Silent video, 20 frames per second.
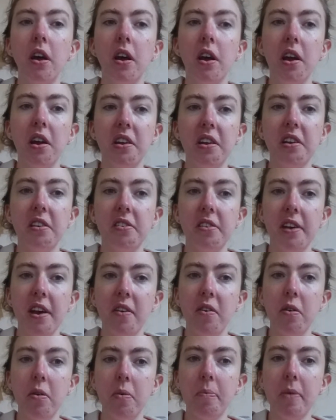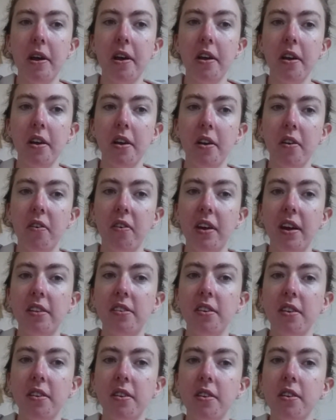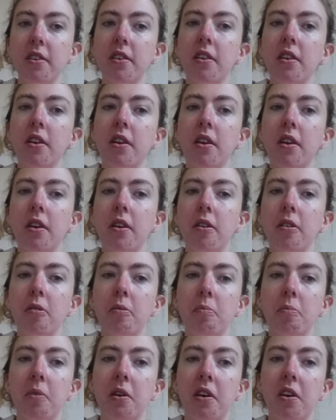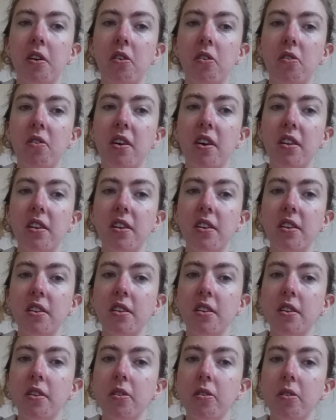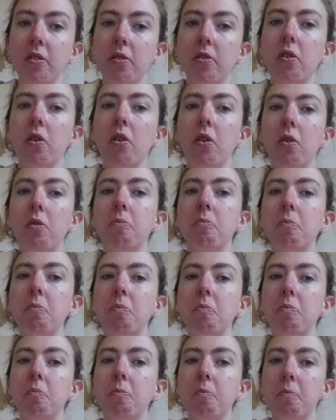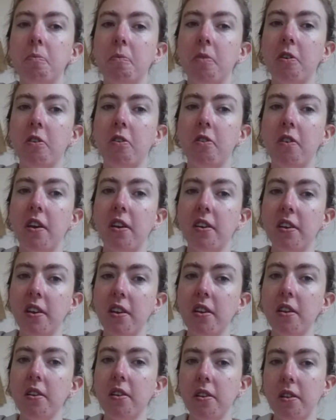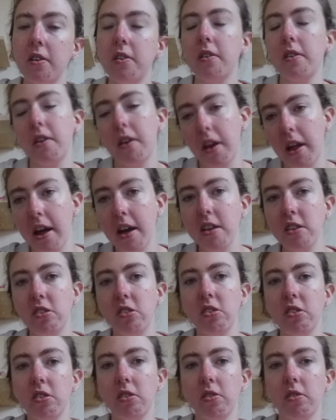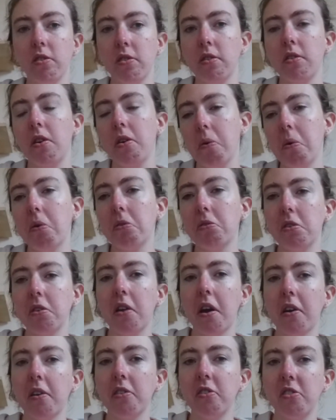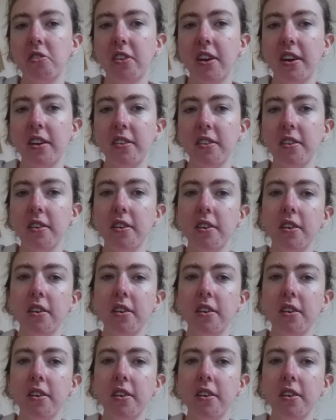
And these together may be related Mingrelian or Megrelian, Laz, now also named Trad,